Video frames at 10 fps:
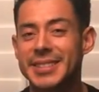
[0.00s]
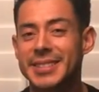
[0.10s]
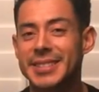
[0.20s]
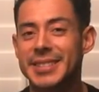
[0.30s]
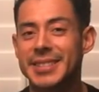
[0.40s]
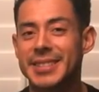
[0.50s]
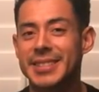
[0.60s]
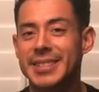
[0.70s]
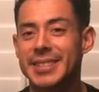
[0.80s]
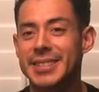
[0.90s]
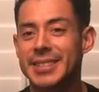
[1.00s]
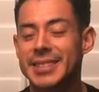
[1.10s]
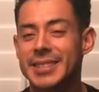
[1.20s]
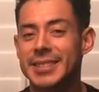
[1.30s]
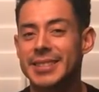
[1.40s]

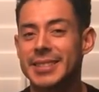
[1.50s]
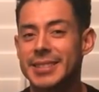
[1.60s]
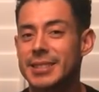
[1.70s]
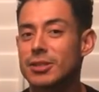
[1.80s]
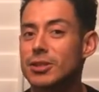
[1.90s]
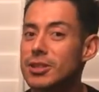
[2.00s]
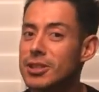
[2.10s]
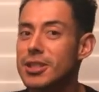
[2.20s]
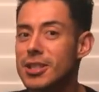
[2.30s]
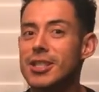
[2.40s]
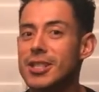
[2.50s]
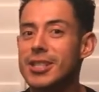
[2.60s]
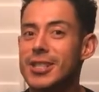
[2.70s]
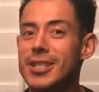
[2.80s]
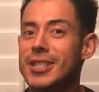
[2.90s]

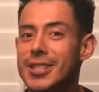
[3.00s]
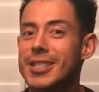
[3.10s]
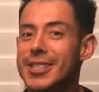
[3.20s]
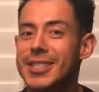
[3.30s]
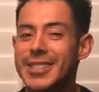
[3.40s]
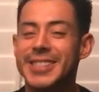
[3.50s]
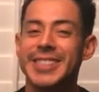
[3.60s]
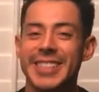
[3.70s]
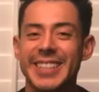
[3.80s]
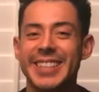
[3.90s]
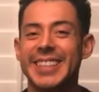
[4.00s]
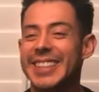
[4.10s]
(not speaking)